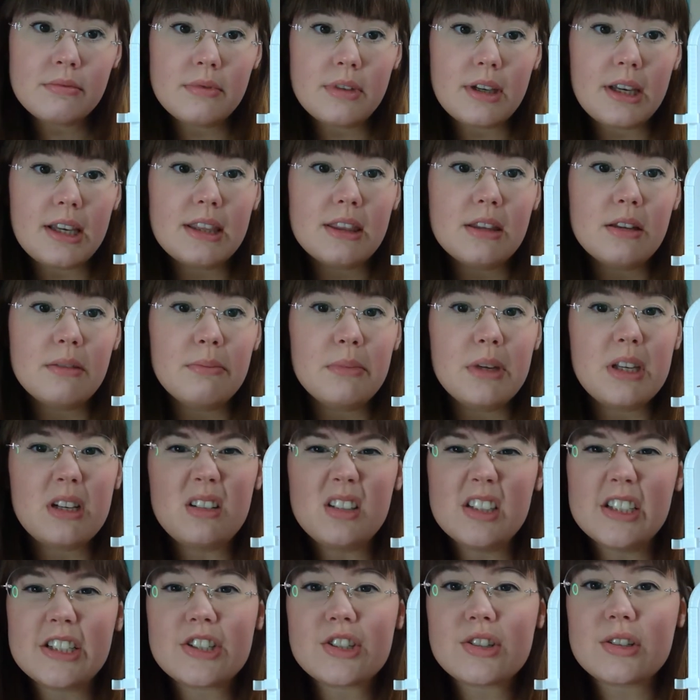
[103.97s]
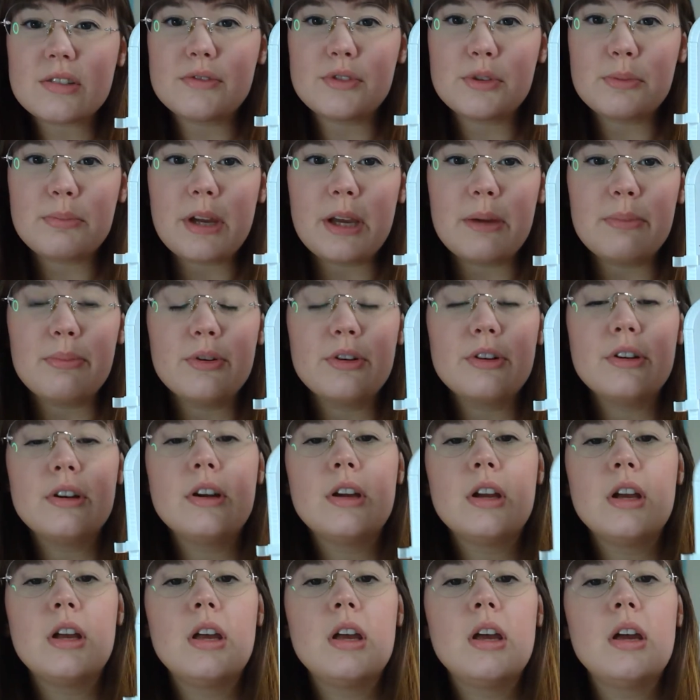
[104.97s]
in the middle-ish of your
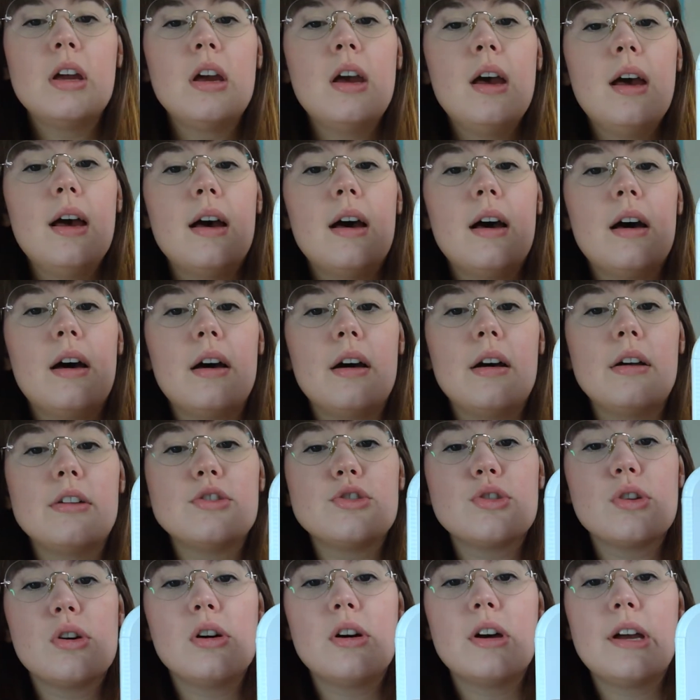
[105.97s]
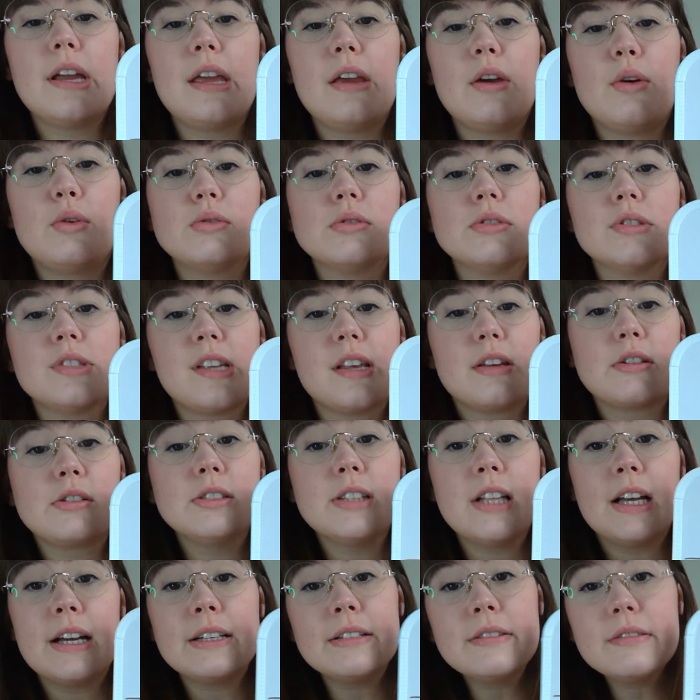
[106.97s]
paper, draw a horizontal
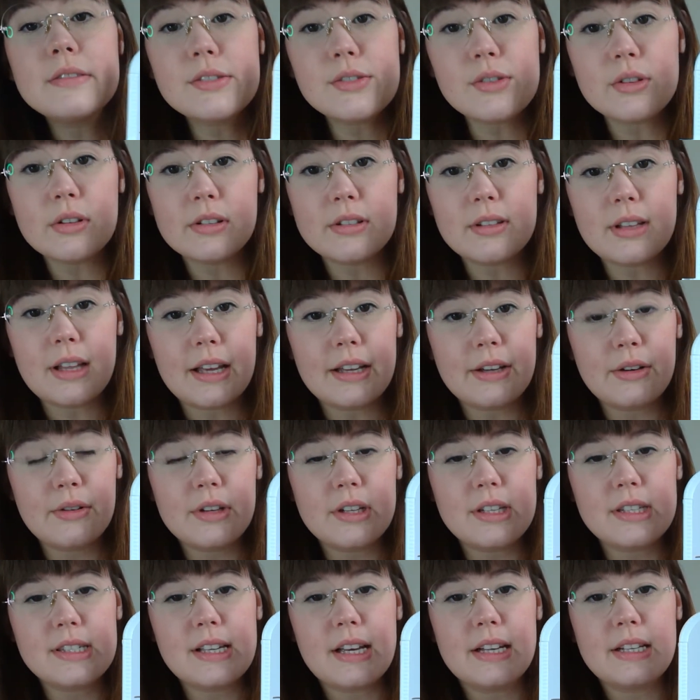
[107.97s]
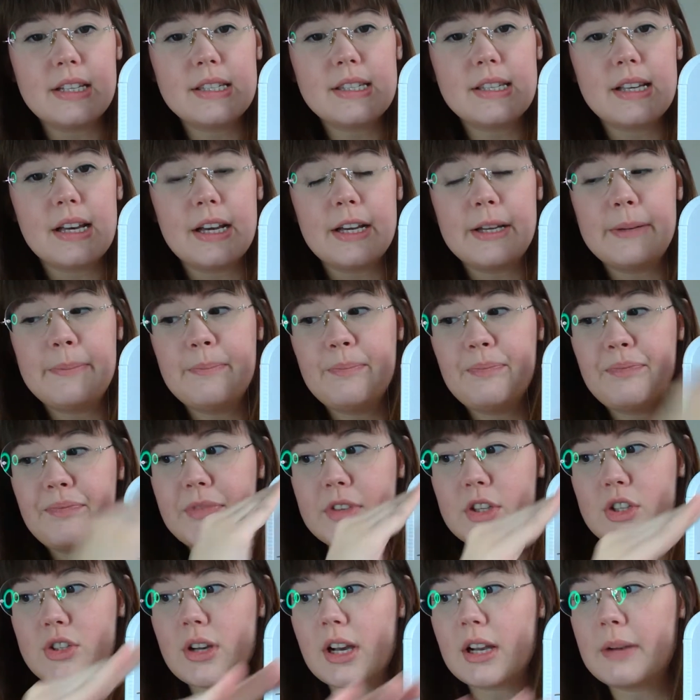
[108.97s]
line, so line going side to side.
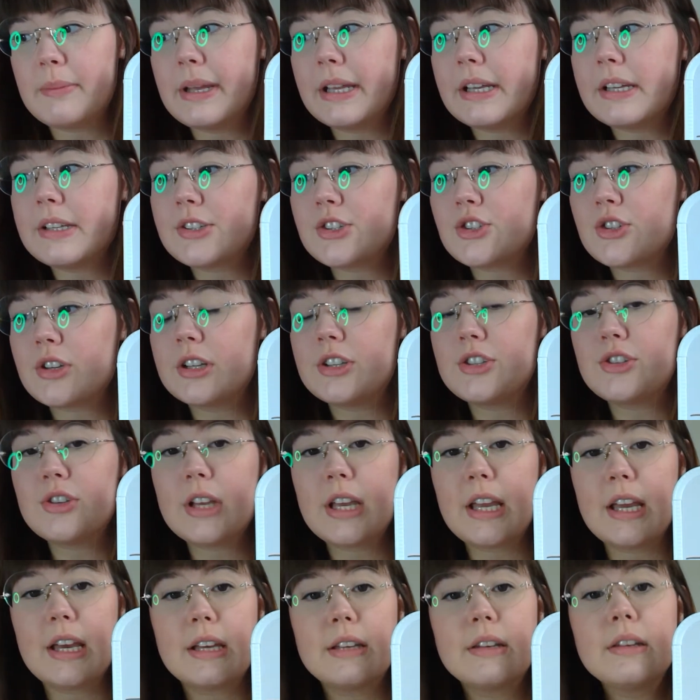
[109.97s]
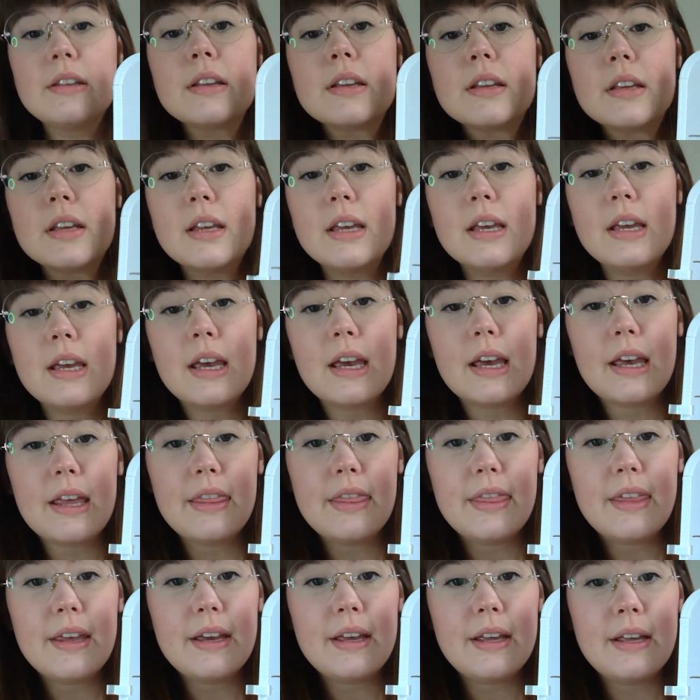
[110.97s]
Try to make it as straight as you can,
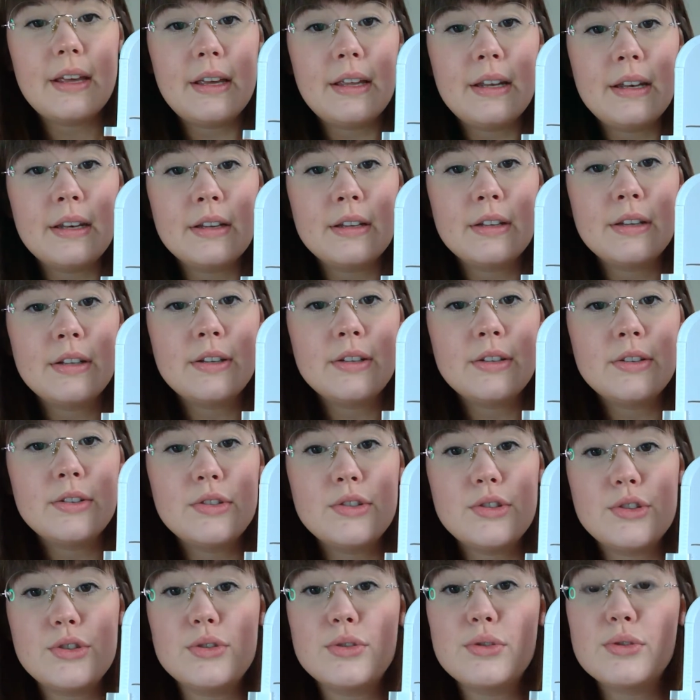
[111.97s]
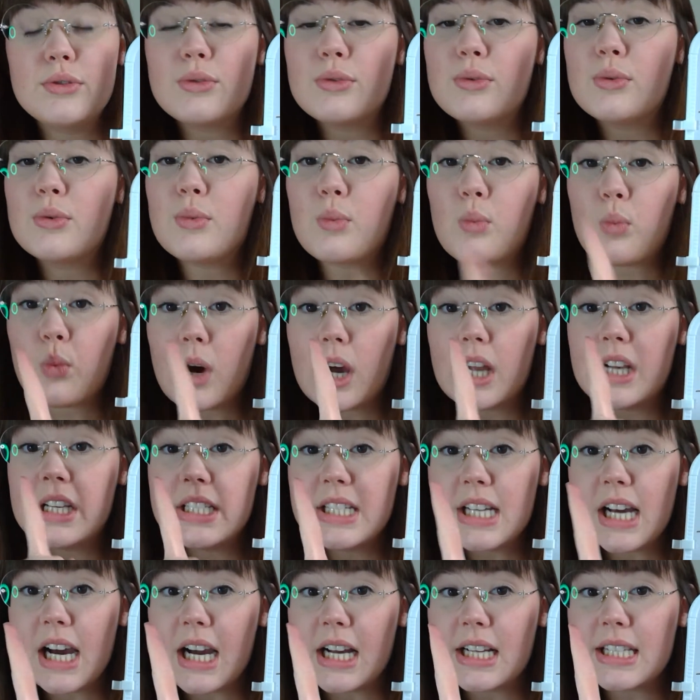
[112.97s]
and then do one
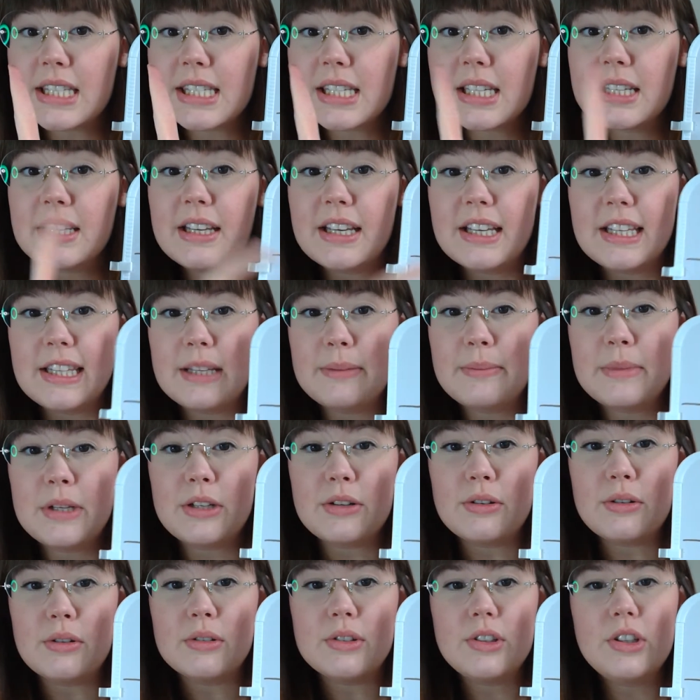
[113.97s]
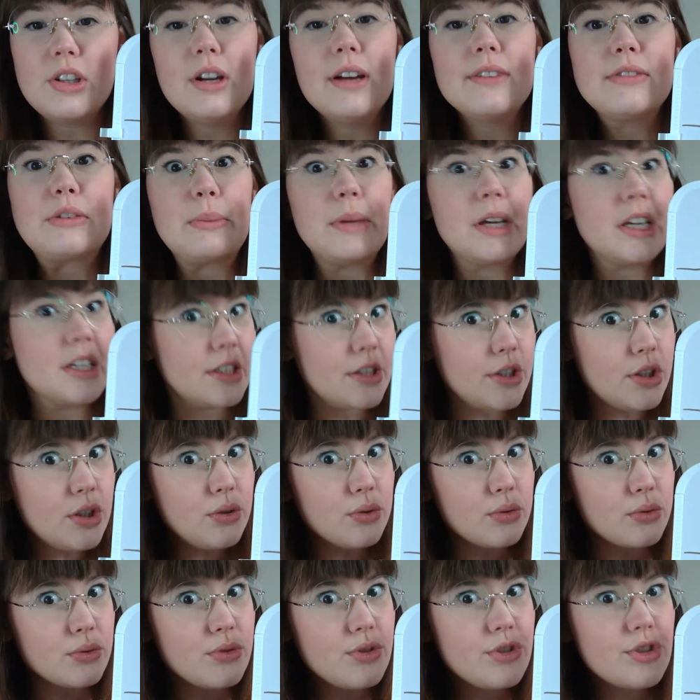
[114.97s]
dot in the middle. You don't have to make it
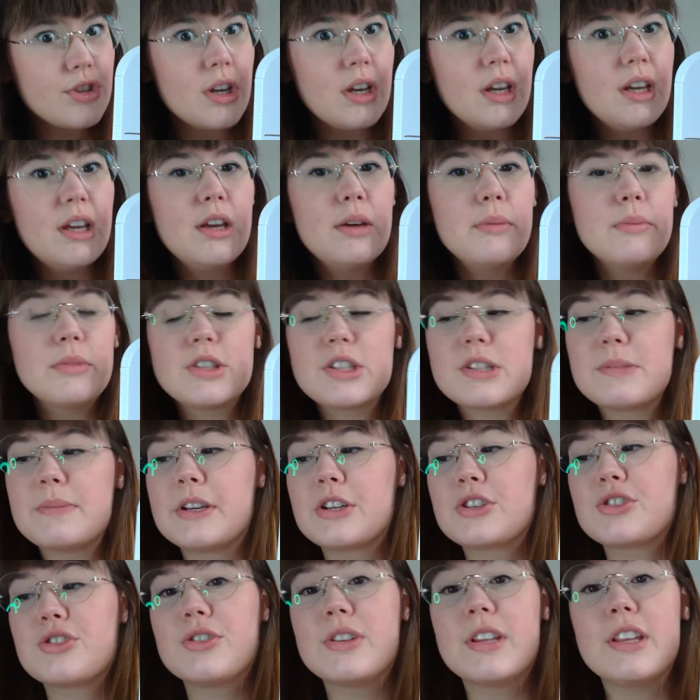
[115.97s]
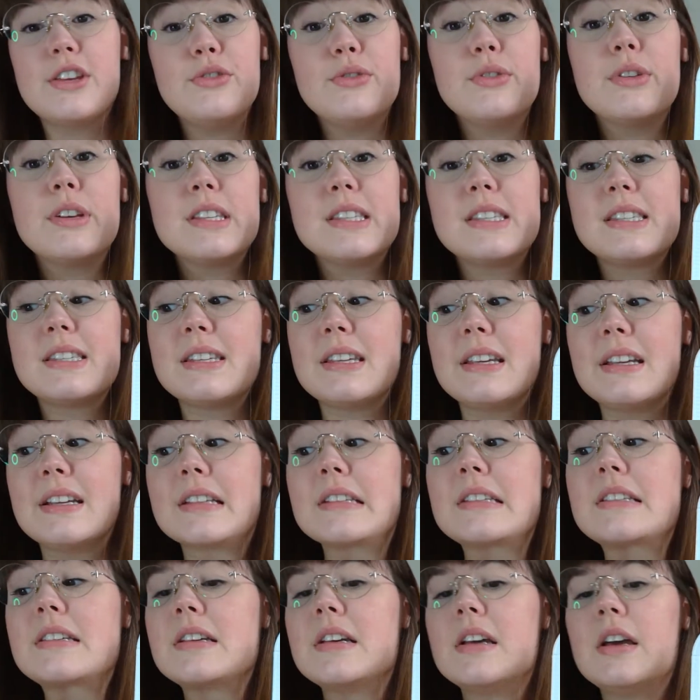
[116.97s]
huge, but just make sure that you can see
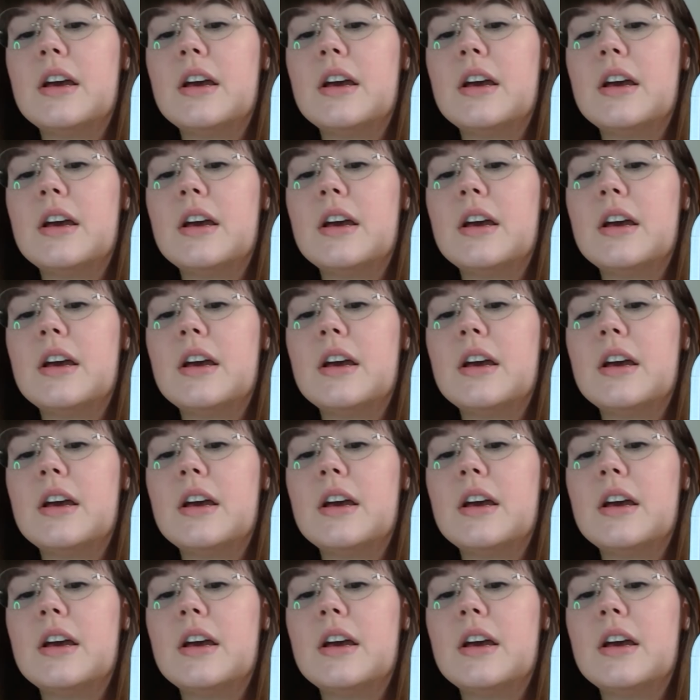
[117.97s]
it.